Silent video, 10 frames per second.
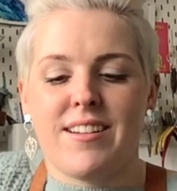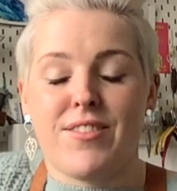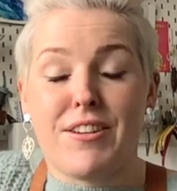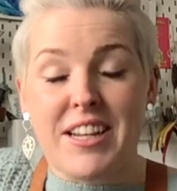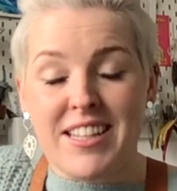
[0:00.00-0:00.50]

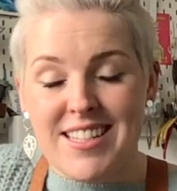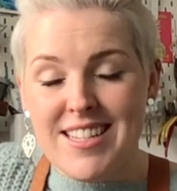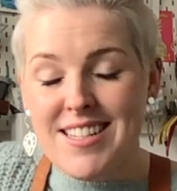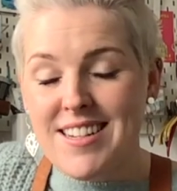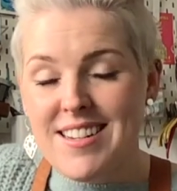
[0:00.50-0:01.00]
very
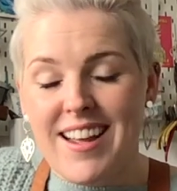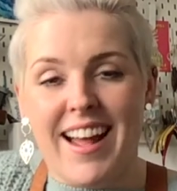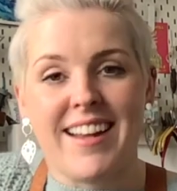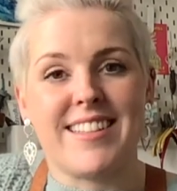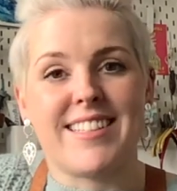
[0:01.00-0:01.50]
consistent,
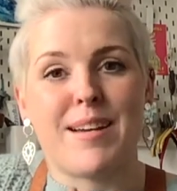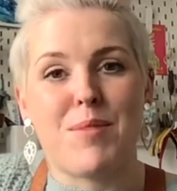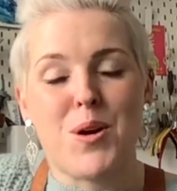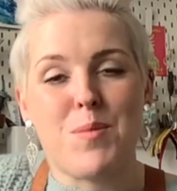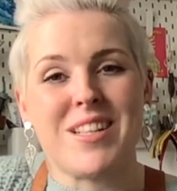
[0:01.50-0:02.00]
and I'm
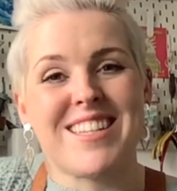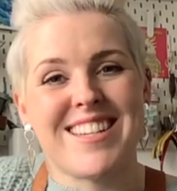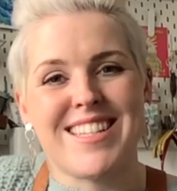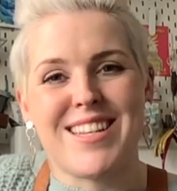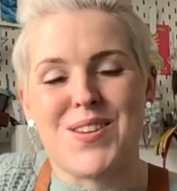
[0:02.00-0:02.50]
hoping to
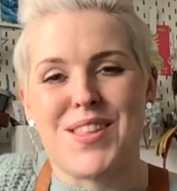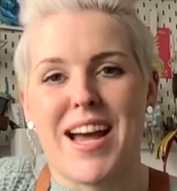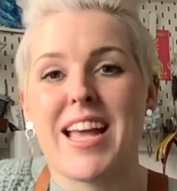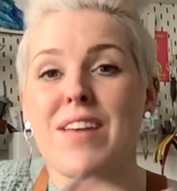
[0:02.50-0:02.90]
continue that.